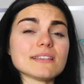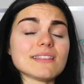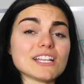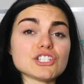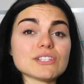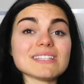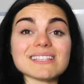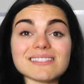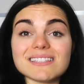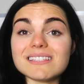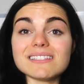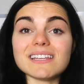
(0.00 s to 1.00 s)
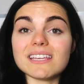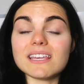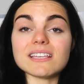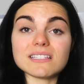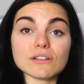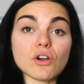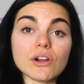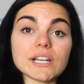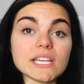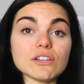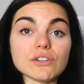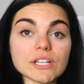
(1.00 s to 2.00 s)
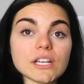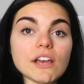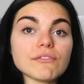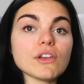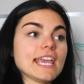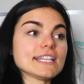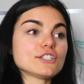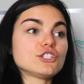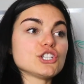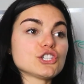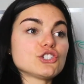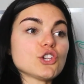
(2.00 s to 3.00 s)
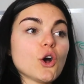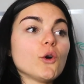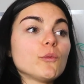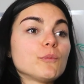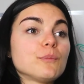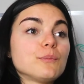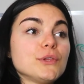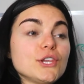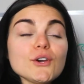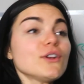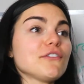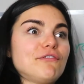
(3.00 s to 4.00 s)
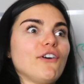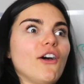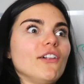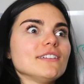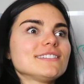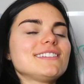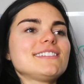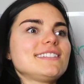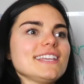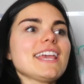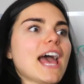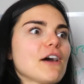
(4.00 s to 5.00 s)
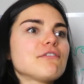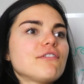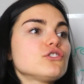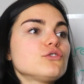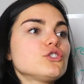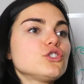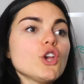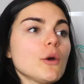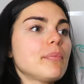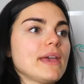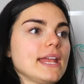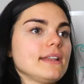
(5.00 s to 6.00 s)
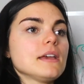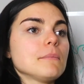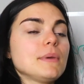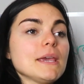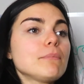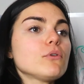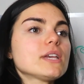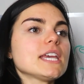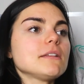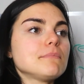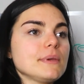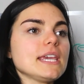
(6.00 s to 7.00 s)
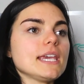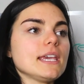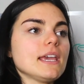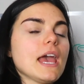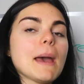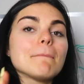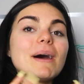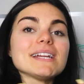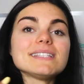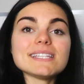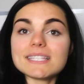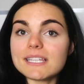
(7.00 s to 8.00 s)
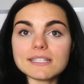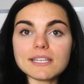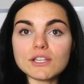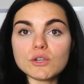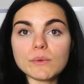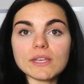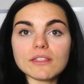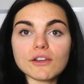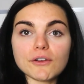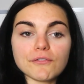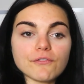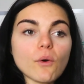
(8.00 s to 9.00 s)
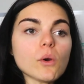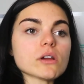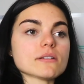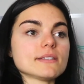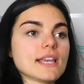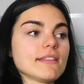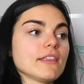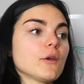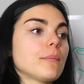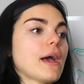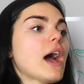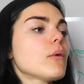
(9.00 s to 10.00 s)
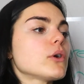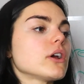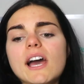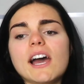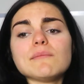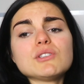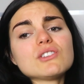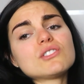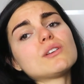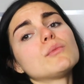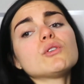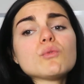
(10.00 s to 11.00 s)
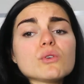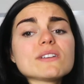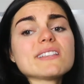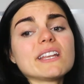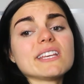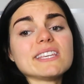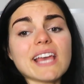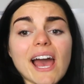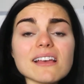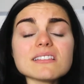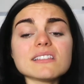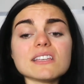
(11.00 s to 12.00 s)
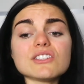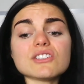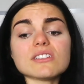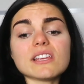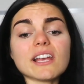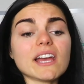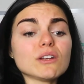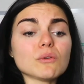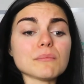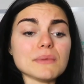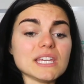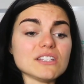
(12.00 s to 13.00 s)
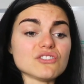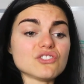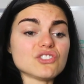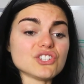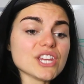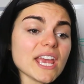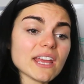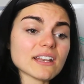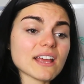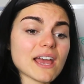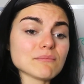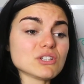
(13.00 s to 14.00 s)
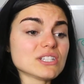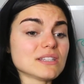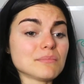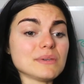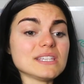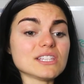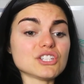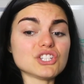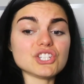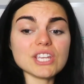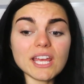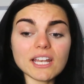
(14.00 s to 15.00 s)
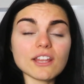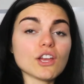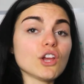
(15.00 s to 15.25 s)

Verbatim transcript: and that just existing isn't already good enough, it's just so beautiful to see how stupid people can be by discontinuing their force and their power. I'm just someone who works at a gas station. Like I don't mean shit. I'm just a piece of shit.